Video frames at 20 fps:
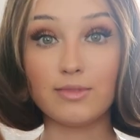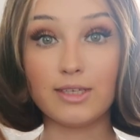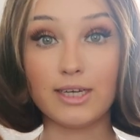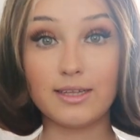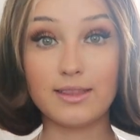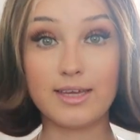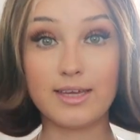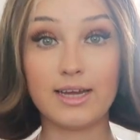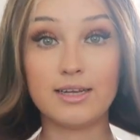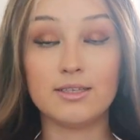
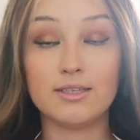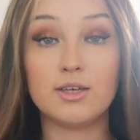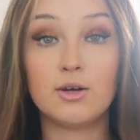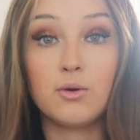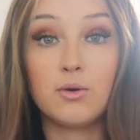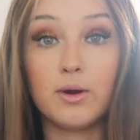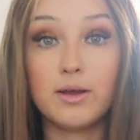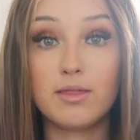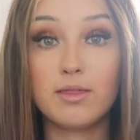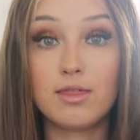Like the ends
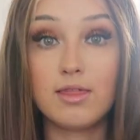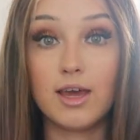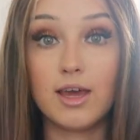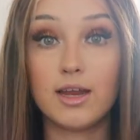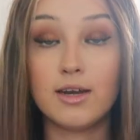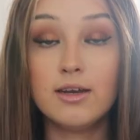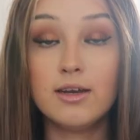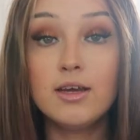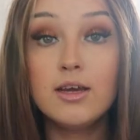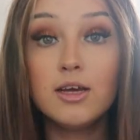are quite
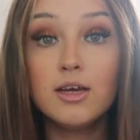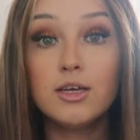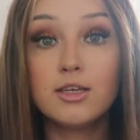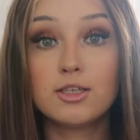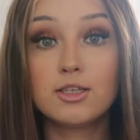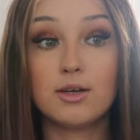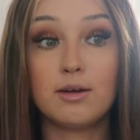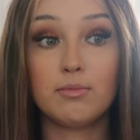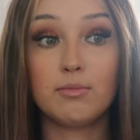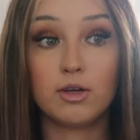thin,
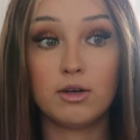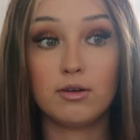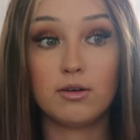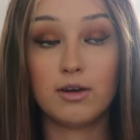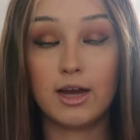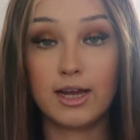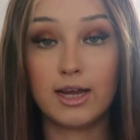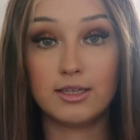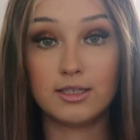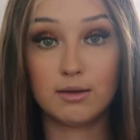so I'm
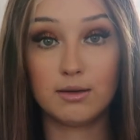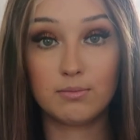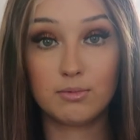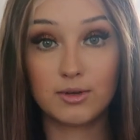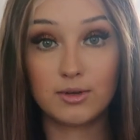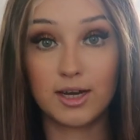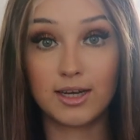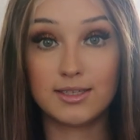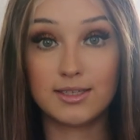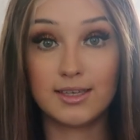gonna end up
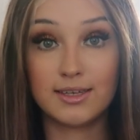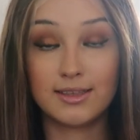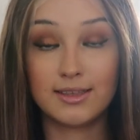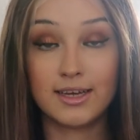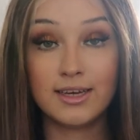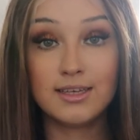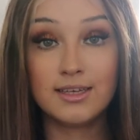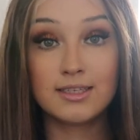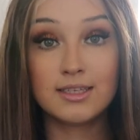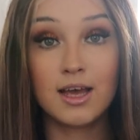cutting
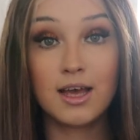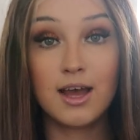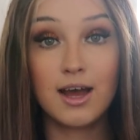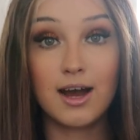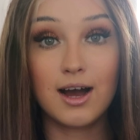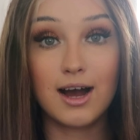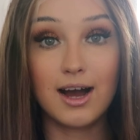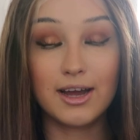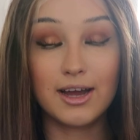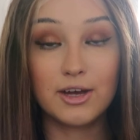this.
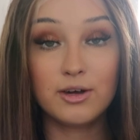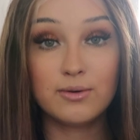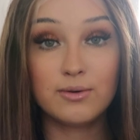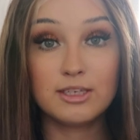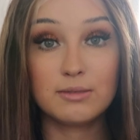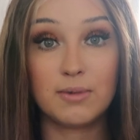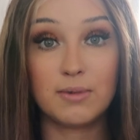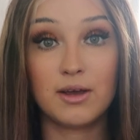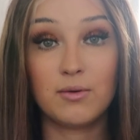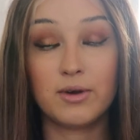I
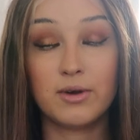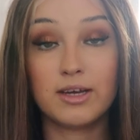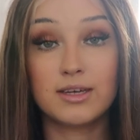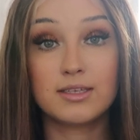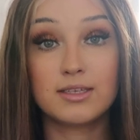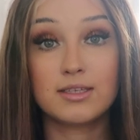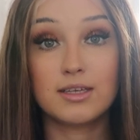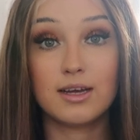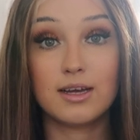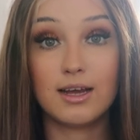always buy
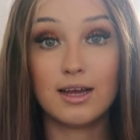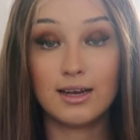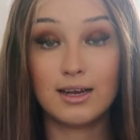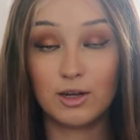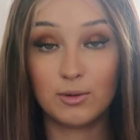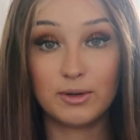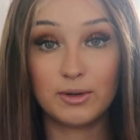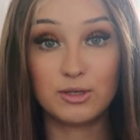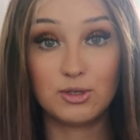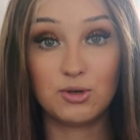wigs a
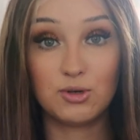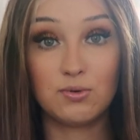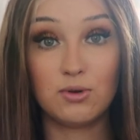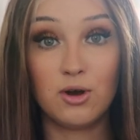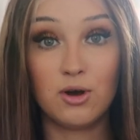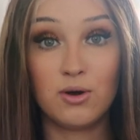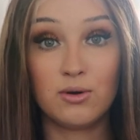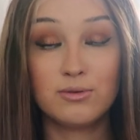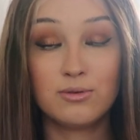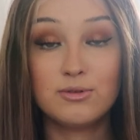little bit too
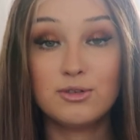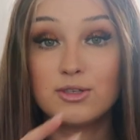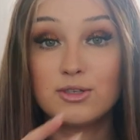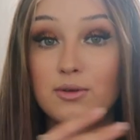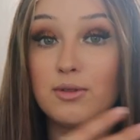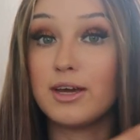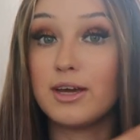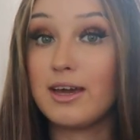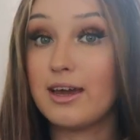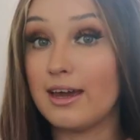long
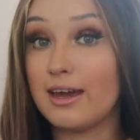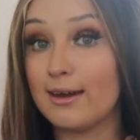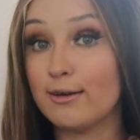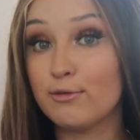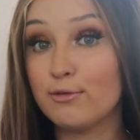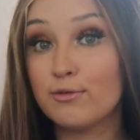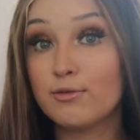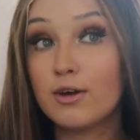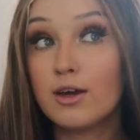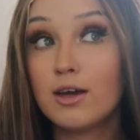so that
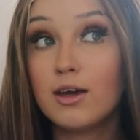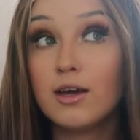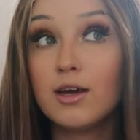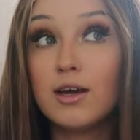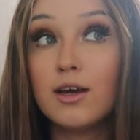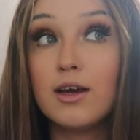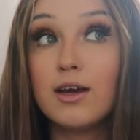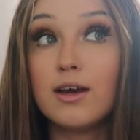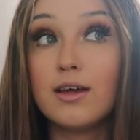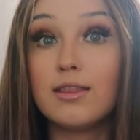if
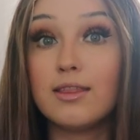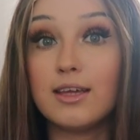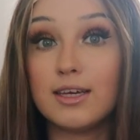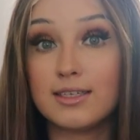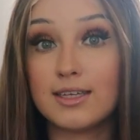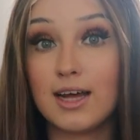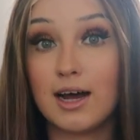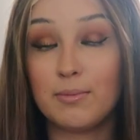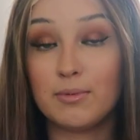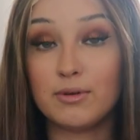
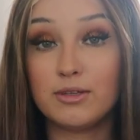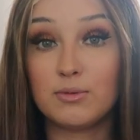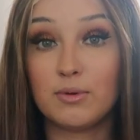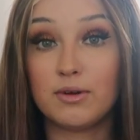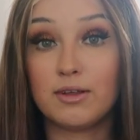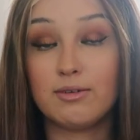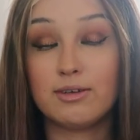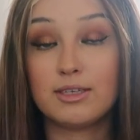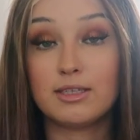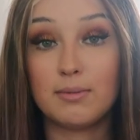this happens
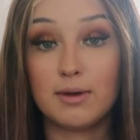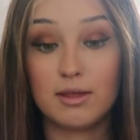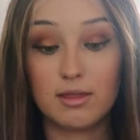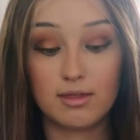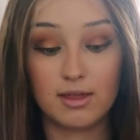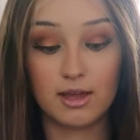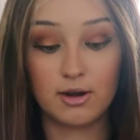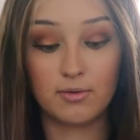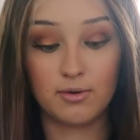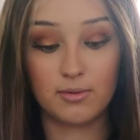where it's a
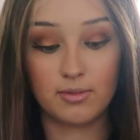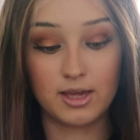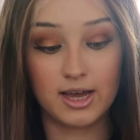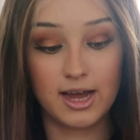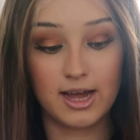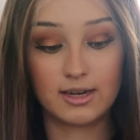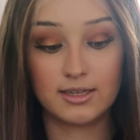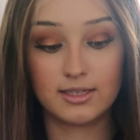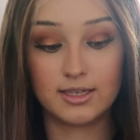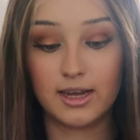bit thinner on
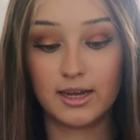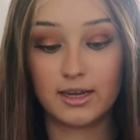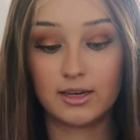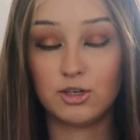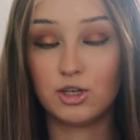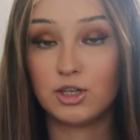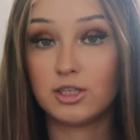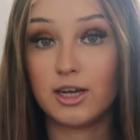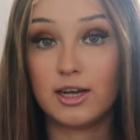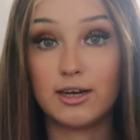the ends, I
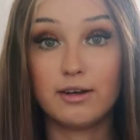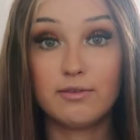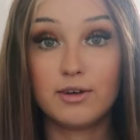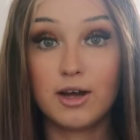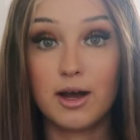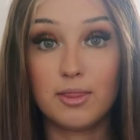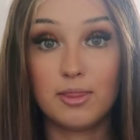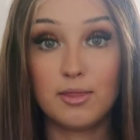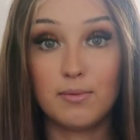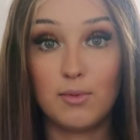can just kind of
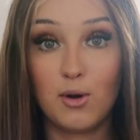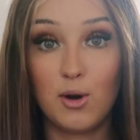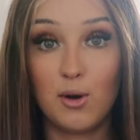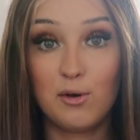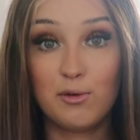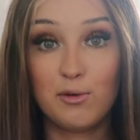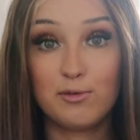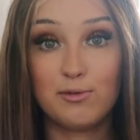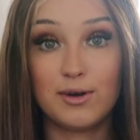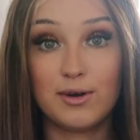cut them
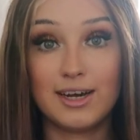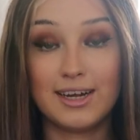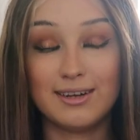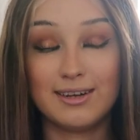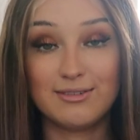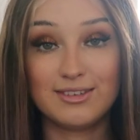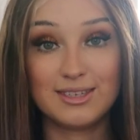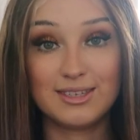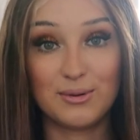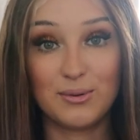off
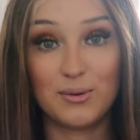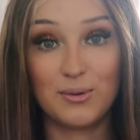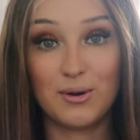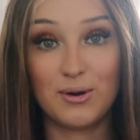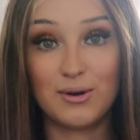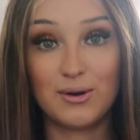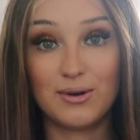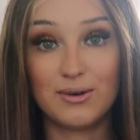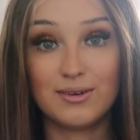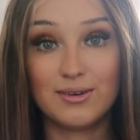and I've still
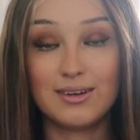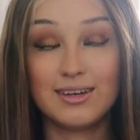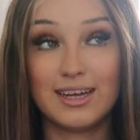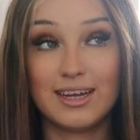got